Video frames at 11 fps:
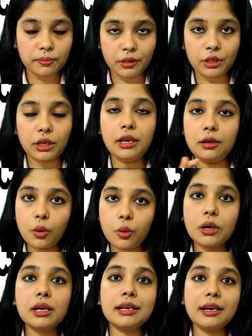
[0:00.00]
Okay,
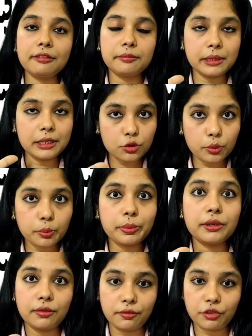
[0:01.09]
local government
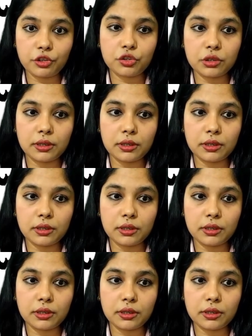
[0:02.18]
supervision.